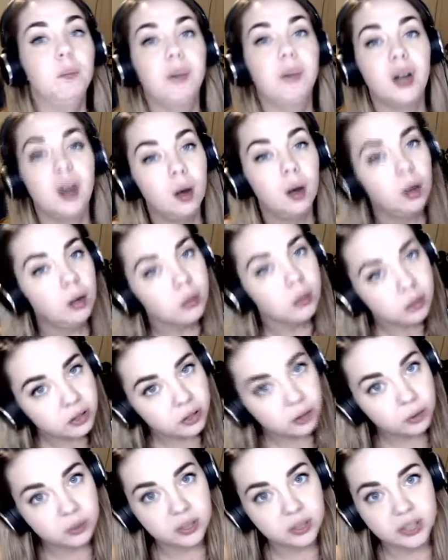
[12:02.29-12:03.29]
but
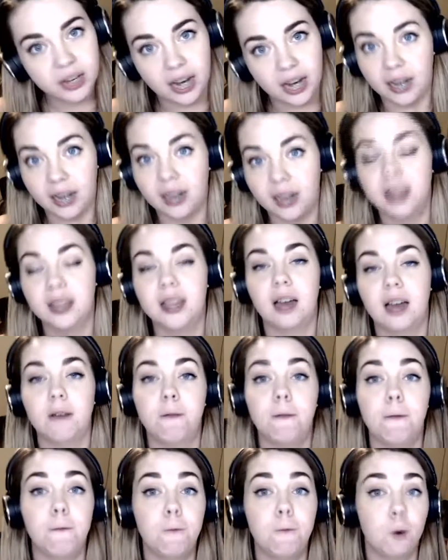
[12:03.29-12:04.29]
also say
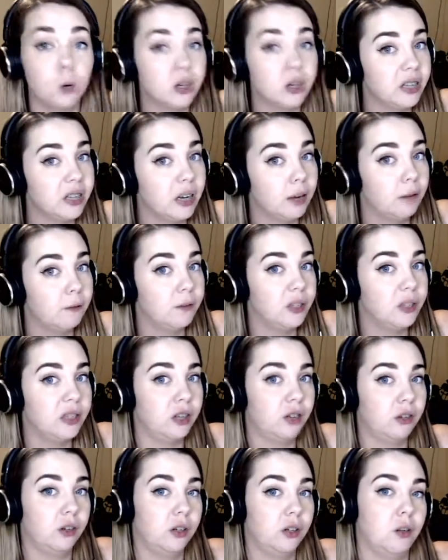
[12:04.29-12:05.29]
that forcing a
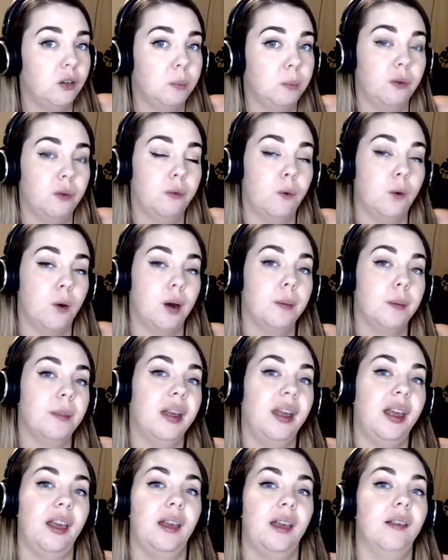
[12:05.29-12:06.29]
physician to
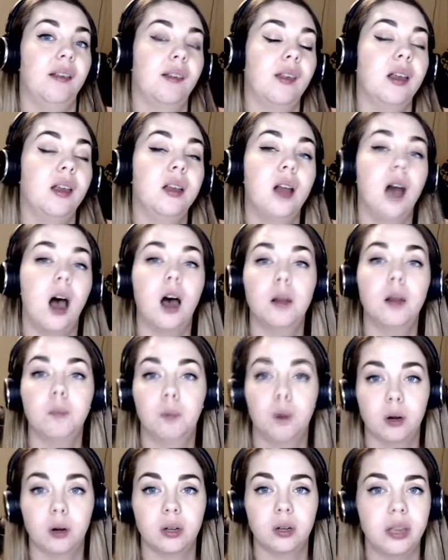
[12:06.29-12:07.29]
perform is
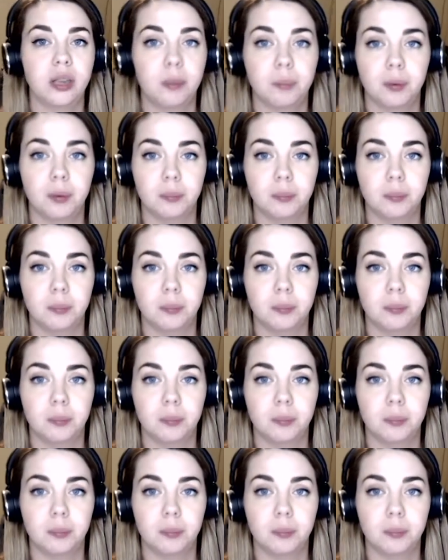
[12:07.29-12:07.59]
not morally